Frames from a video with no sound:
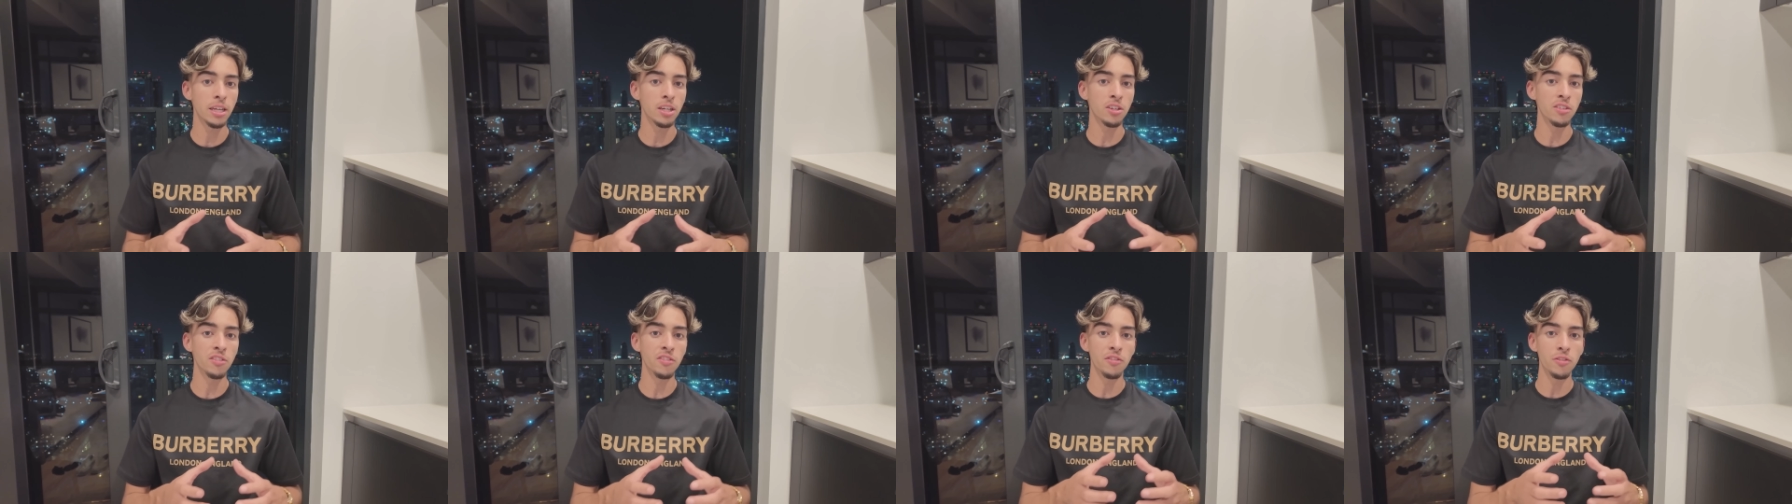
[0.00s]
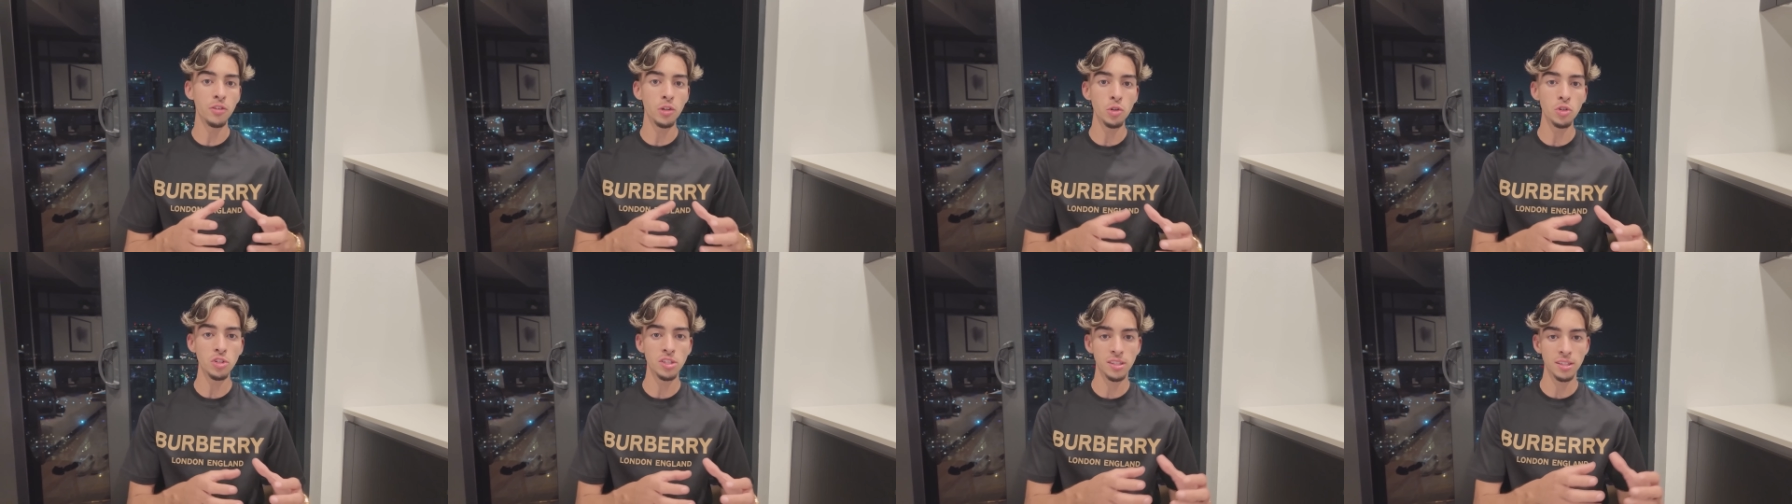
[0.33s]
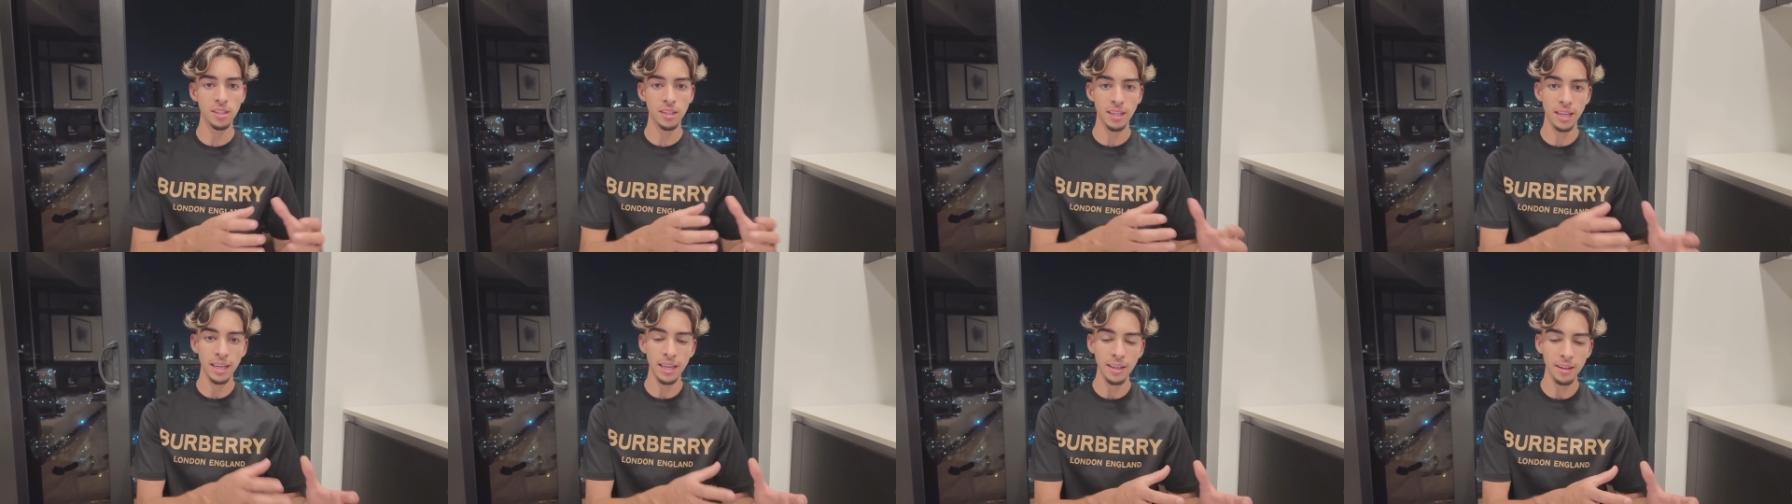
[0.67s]

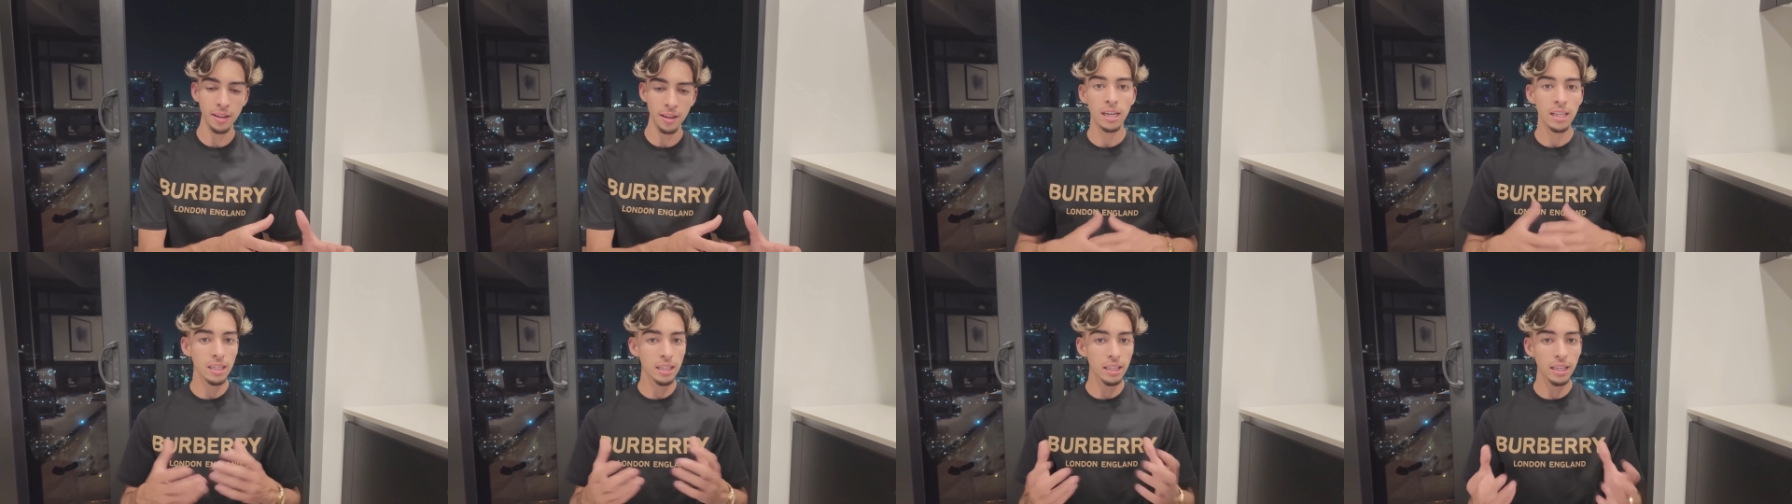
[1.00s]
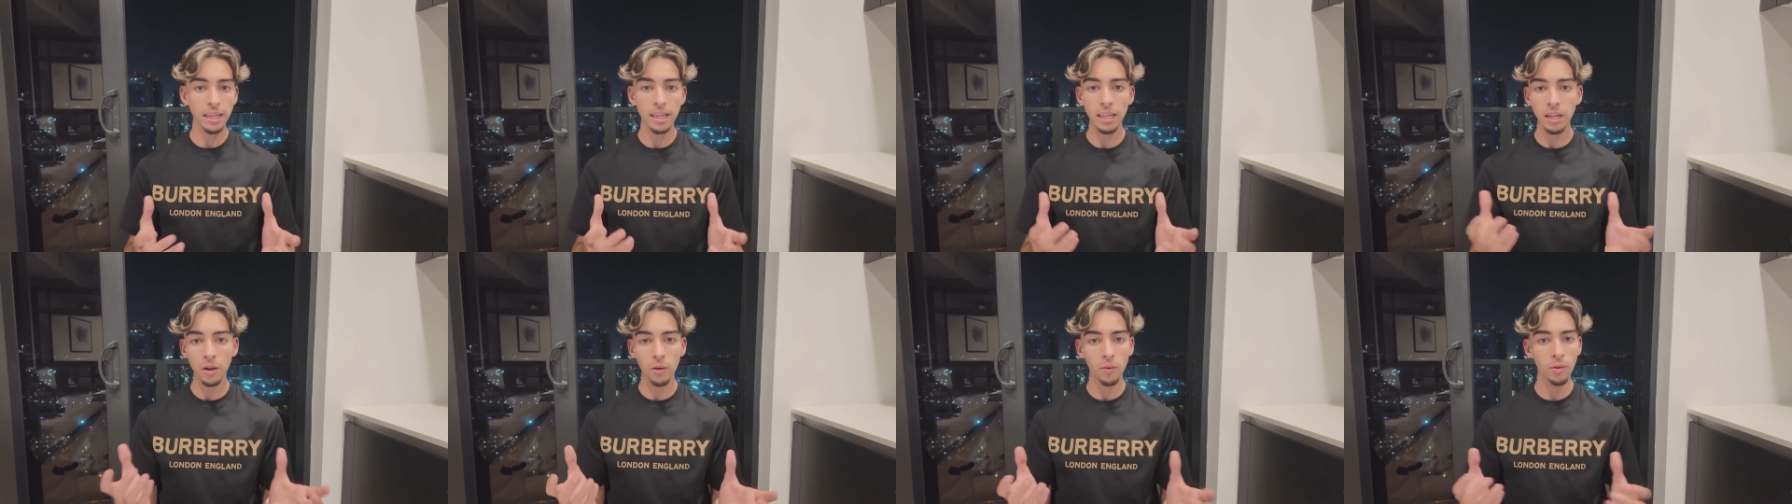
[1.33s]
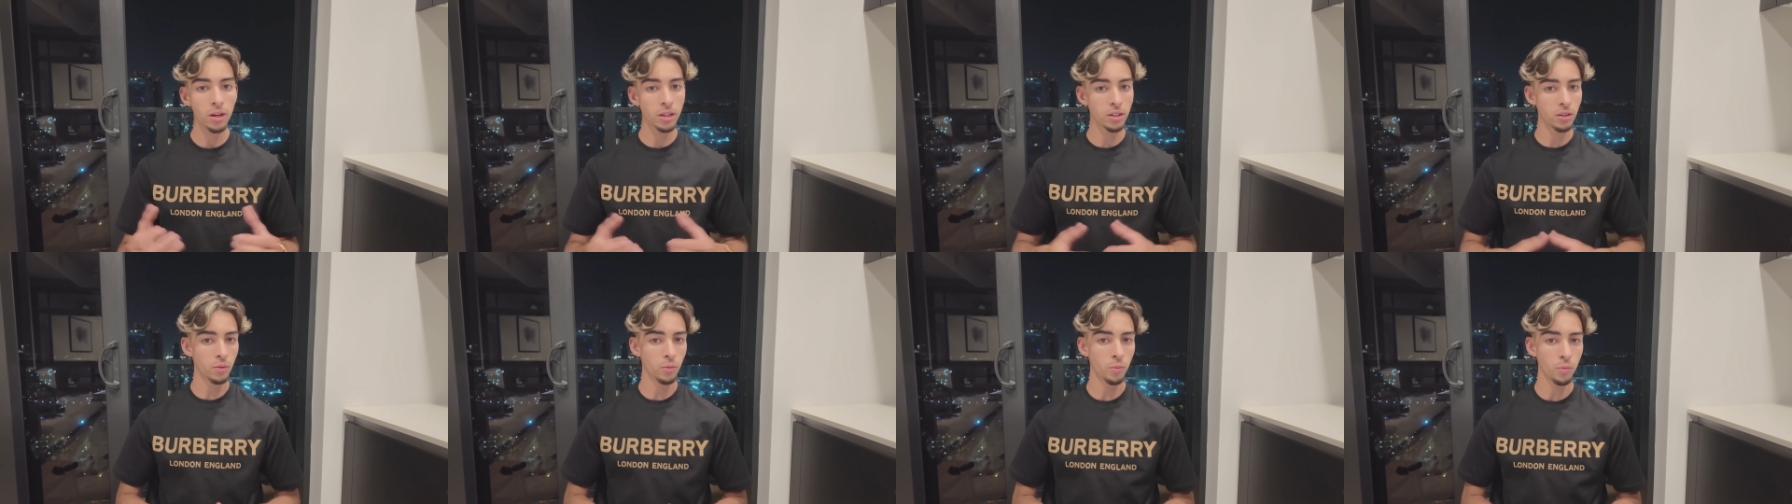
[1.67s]
confused kid clicking
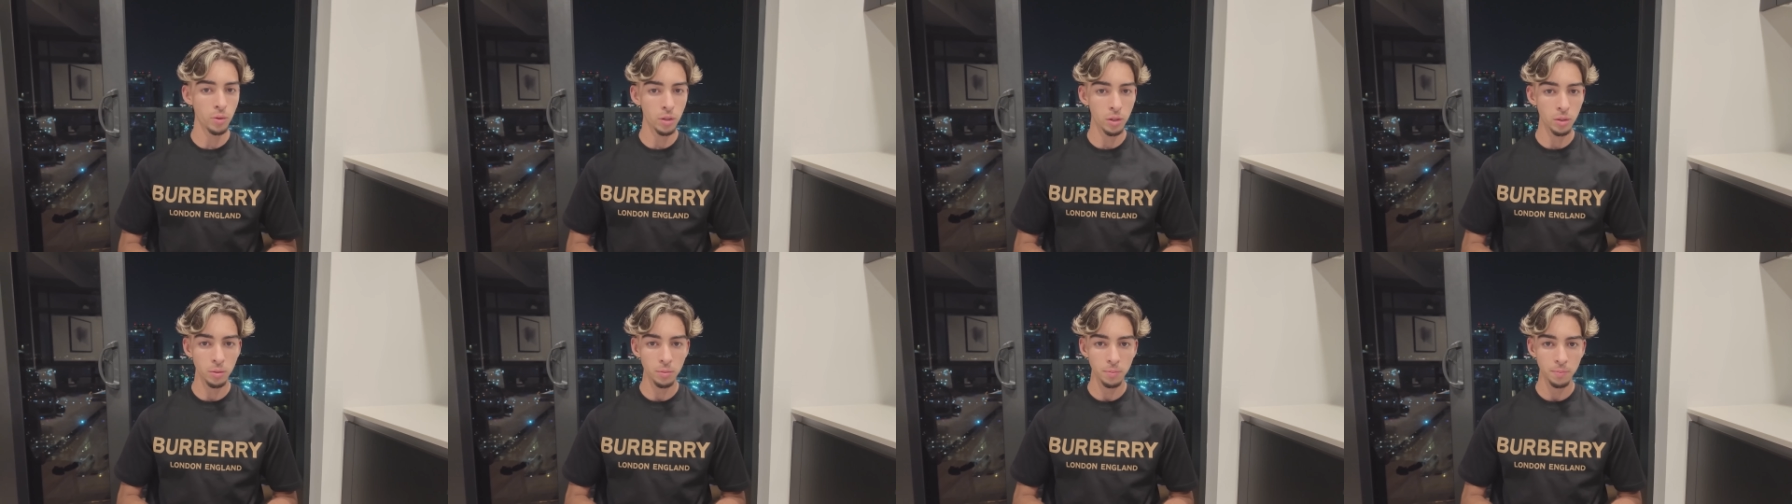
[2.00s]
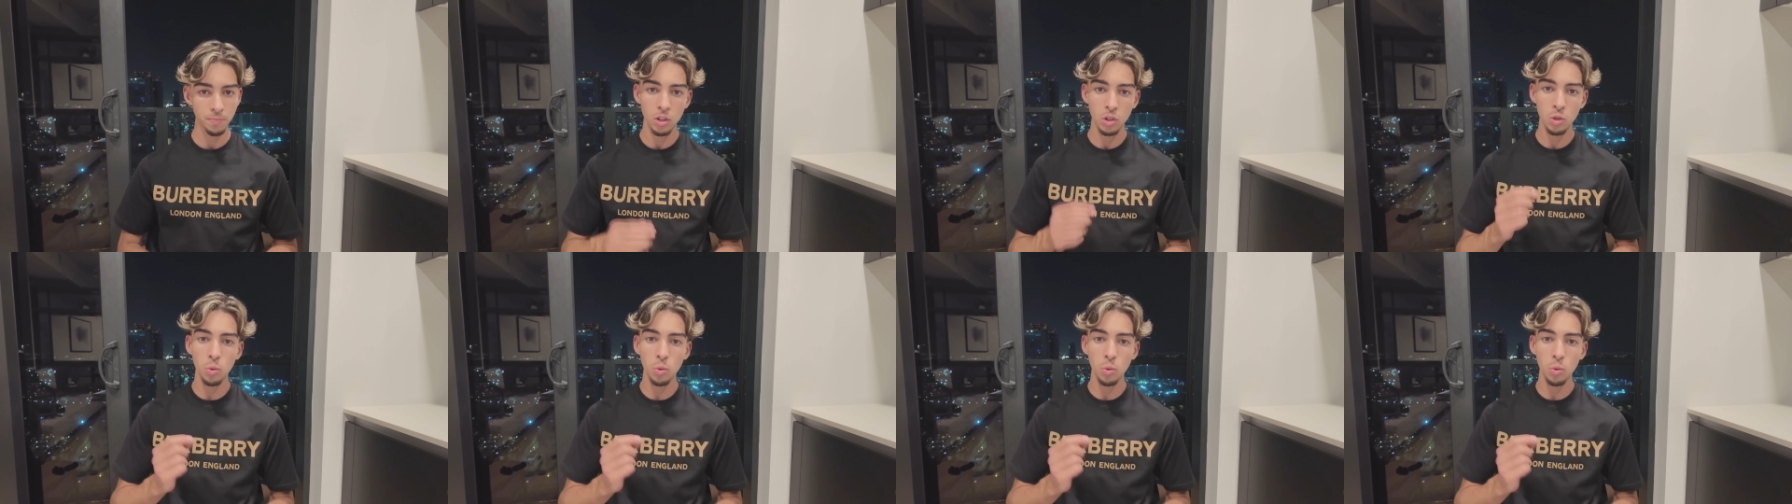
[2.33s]
around Unreal